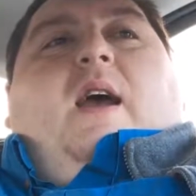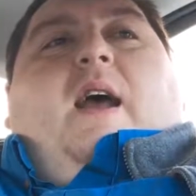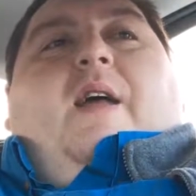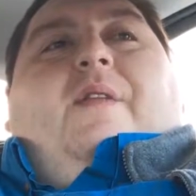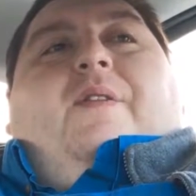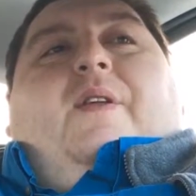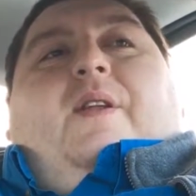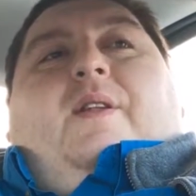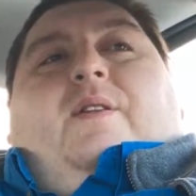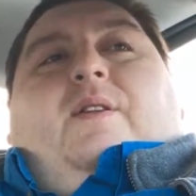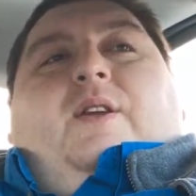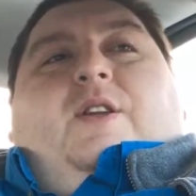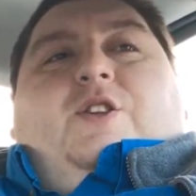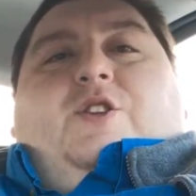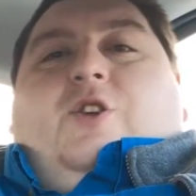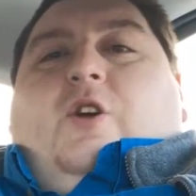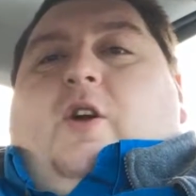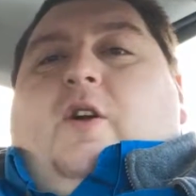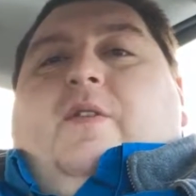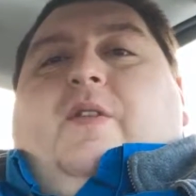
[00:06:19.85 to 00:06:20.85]
and then in
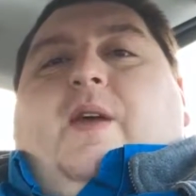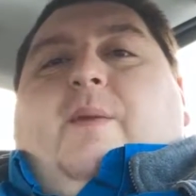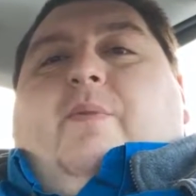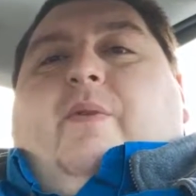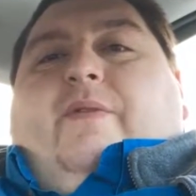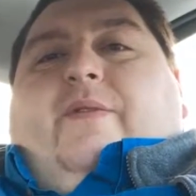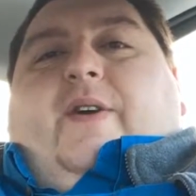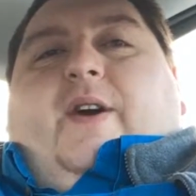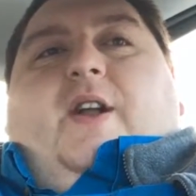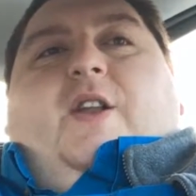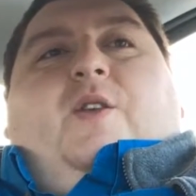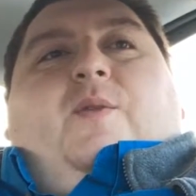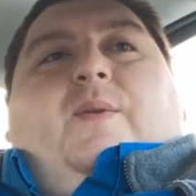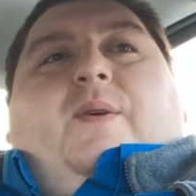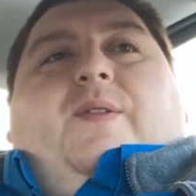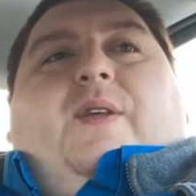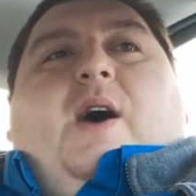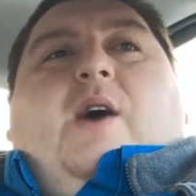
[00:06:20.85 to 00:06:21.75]
turn they provide you with